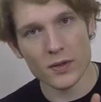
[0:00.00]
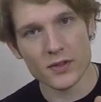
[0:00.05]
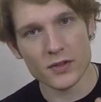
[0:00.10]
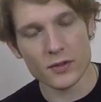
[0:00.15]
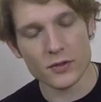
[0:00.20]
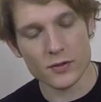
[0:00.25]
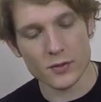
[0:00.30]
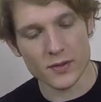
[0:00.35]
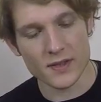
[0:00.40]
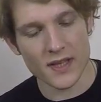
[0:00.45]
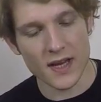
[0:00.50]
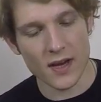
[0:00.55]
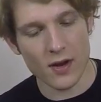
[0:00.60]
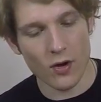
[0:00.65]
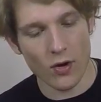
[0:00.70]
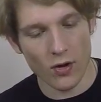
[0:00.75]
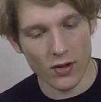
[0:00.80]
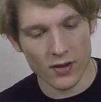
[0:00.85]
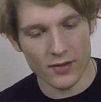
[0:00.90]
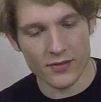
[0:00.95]
do is we'll take
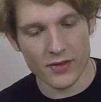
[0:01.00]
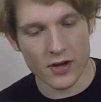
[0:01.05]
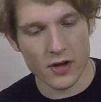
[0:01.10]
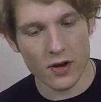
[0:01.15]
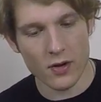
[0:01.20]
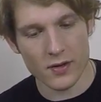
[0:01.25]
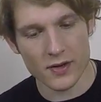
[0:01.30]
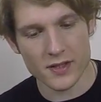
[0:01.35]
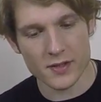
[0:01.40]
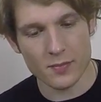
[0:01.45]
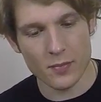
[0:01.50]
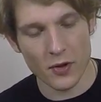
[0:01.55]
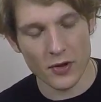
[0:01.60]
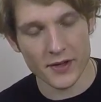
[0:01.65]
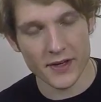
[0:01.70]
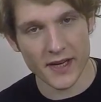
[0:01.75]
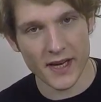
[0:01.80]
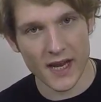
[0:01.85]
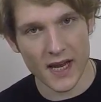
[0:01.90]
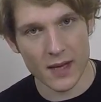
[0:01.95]
all of the
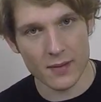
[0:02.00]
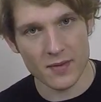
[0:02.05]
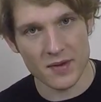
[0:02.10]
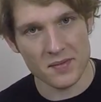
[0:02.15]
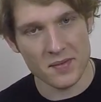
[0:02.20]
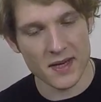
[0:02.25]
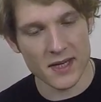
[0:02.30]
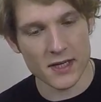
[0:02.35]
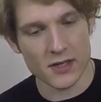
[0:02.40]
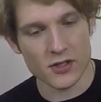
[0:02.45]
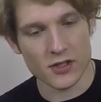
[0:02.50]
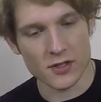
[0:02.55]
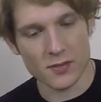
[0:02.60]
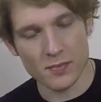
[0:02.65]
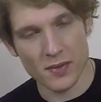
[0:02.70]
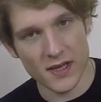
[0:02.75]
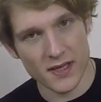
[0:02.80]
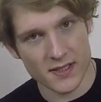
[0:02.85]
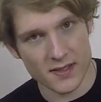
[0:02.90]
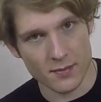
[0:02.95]
corresponding Kami miniatures,
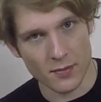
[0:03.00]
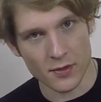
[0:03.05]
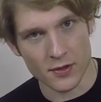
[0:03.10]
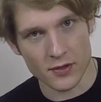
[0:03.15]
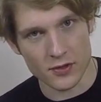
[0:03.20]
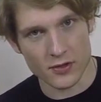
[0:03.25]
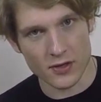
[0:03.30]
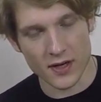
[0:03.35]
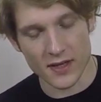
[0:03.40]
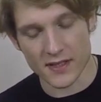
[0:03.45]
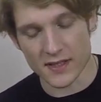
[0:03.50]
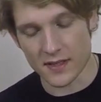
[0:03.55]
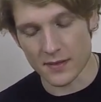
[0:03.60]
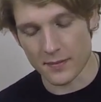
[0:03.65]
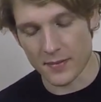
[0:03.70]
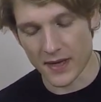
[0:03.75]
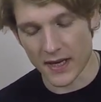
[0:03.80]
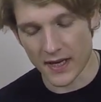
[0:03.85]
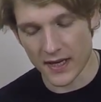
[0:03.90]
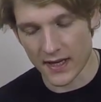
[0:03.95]
place them on their shrines at the
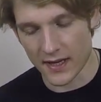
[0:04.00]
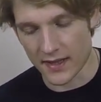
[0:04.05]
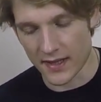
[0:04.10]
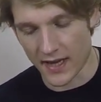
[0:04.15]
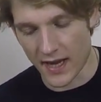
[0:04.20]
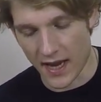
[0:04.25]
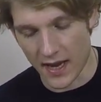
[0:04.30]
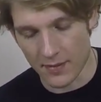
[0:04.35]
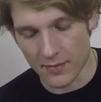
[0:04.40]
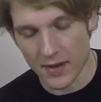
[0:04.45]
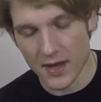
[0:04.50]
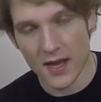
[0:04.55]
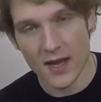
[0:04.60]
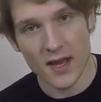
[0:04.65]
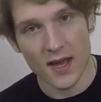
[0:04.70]
beginning of the game,